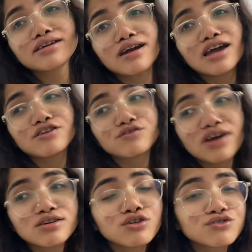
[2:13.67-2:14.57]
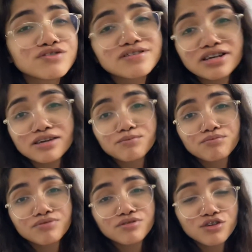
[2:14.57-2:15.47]
I try not to
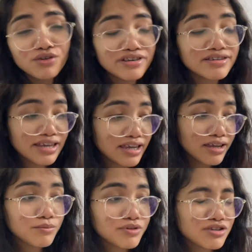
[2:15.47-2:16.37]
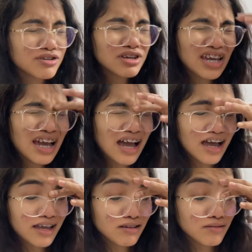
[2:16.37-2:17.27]
sleep during the day, but today
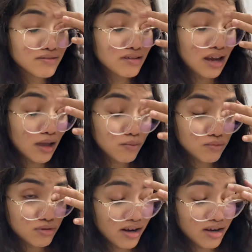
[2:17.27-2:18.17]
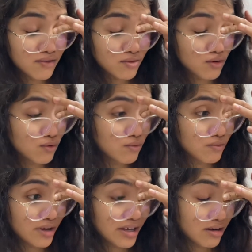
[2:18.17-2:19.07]
I slept. I didn't even know
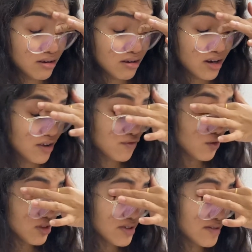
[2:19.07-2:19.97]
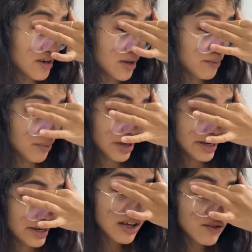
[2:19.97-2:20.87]
when did I fall asleep, but
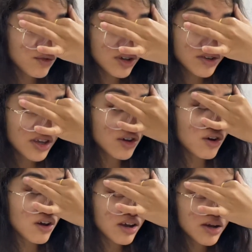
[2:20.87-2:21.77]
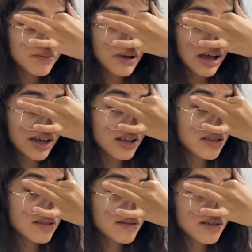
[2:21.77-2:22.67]
as soon as I got up, I had
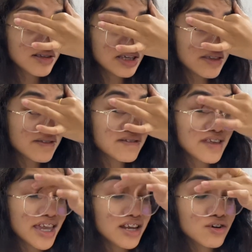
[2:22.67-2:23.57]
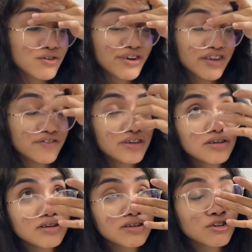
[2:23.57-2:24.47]
this insane
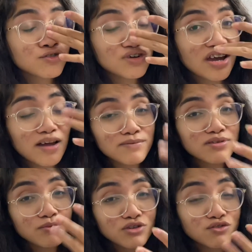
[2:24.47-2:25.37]
craving like, to have something